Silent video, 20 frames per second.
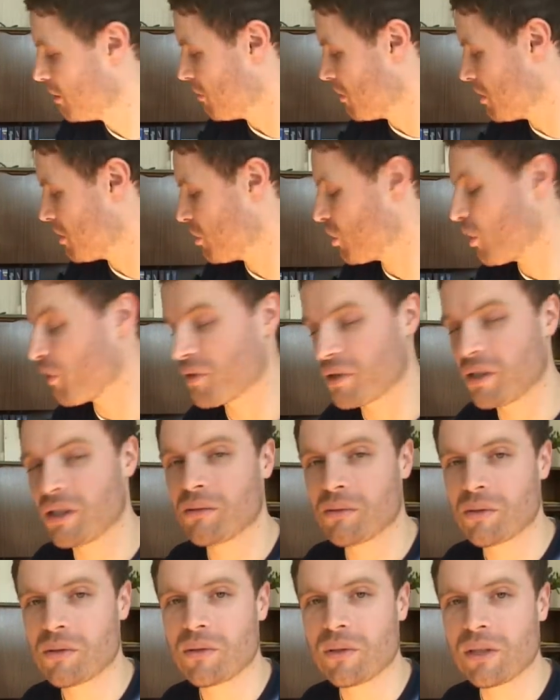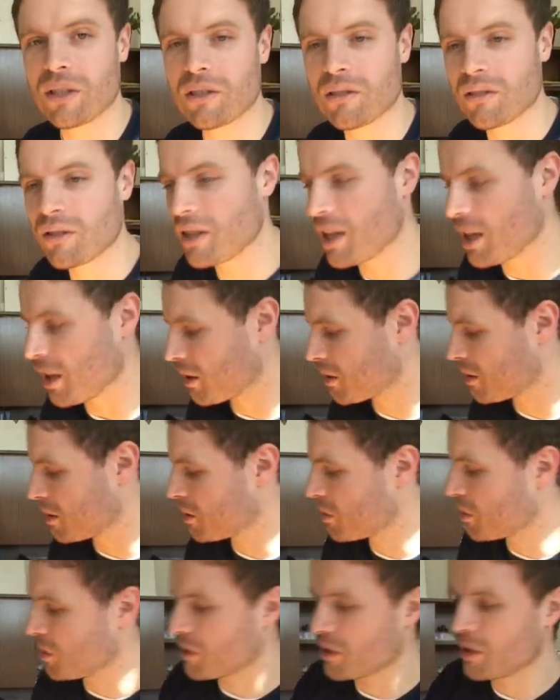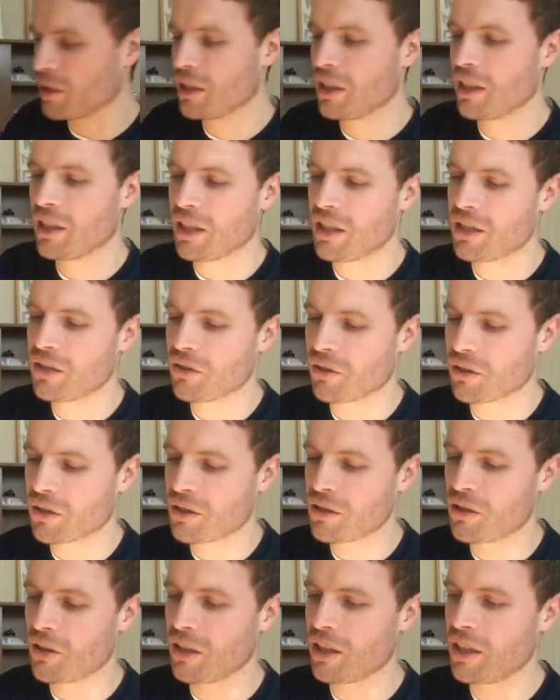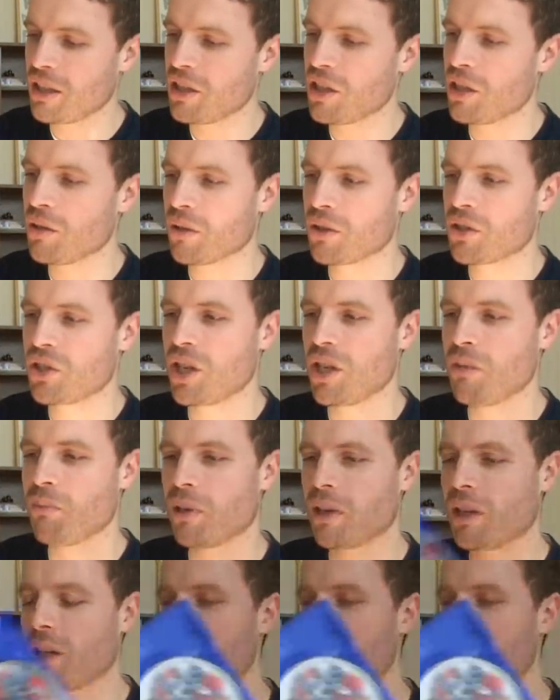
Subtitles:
which is obviously what they're doing there, because it's got the slightly newer, cheaper